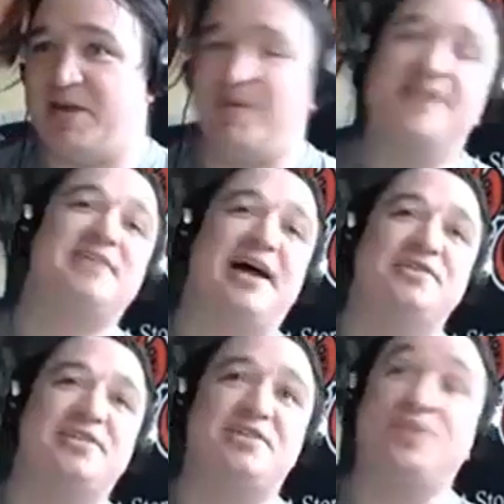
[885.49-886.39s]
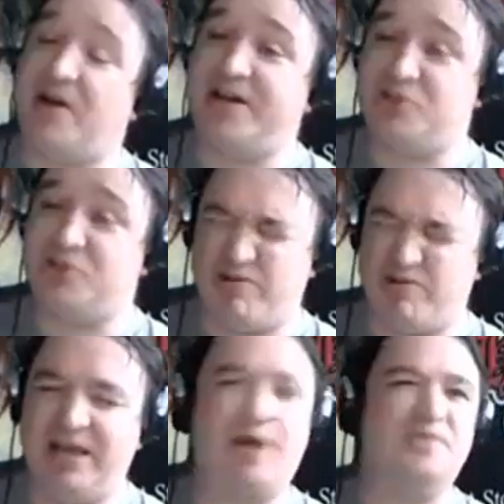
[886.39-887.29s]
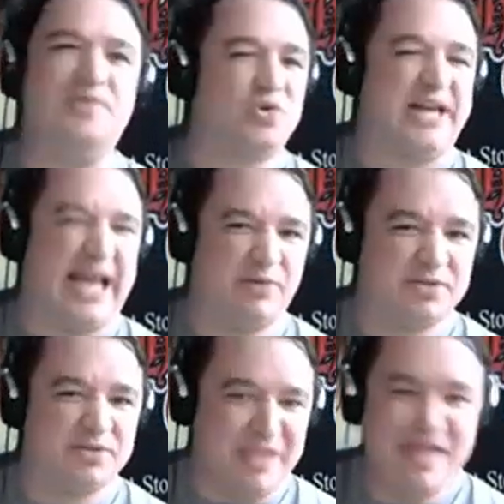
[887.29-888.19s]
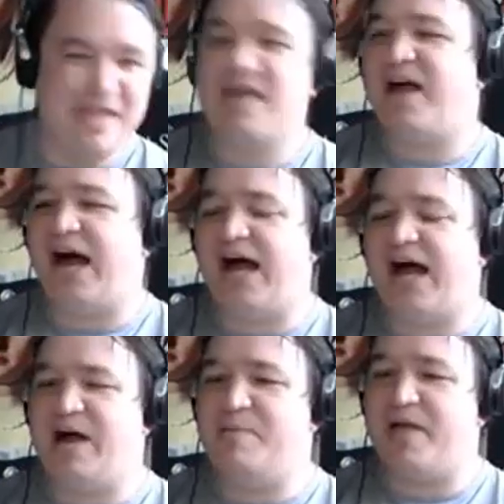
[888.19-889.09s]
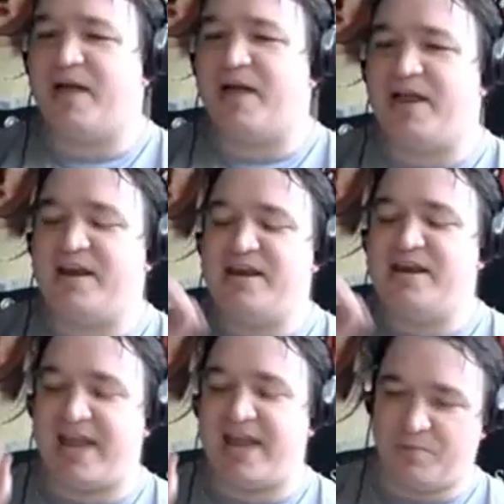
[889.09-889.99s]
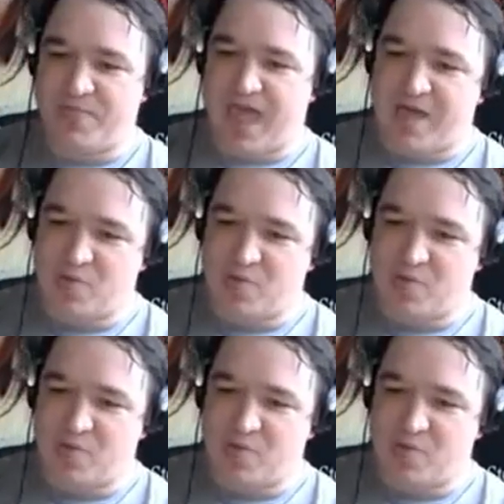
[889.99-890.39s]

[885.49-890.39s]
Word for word: that was taking place, and said that I should really go and sort it out.